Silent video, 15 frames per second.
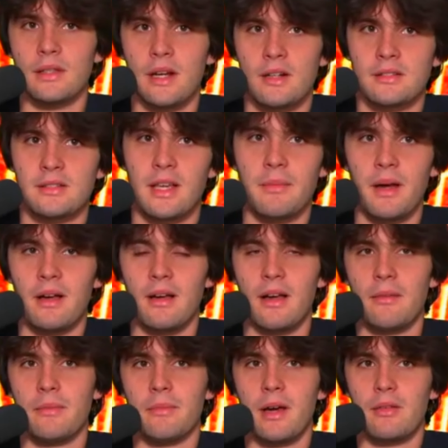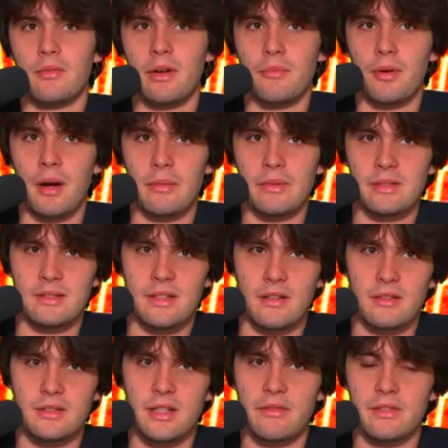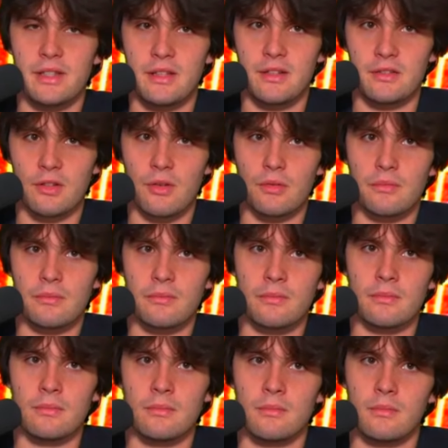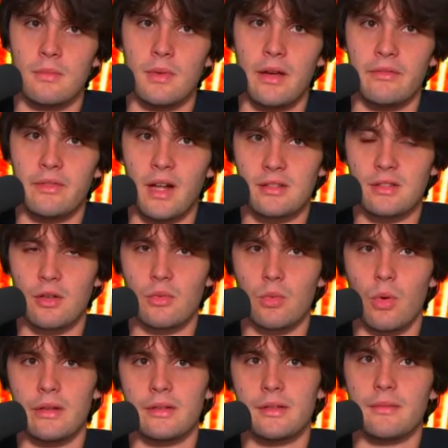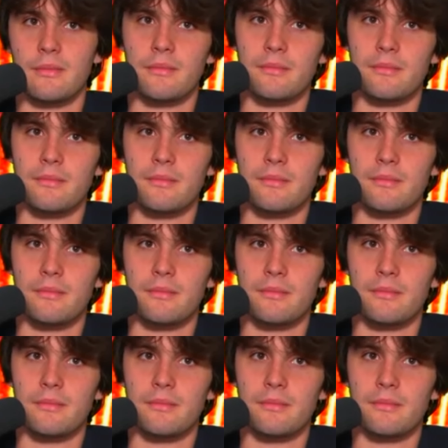Terrence, I've been buying rental properties since I was 17 years old. I've not sold once.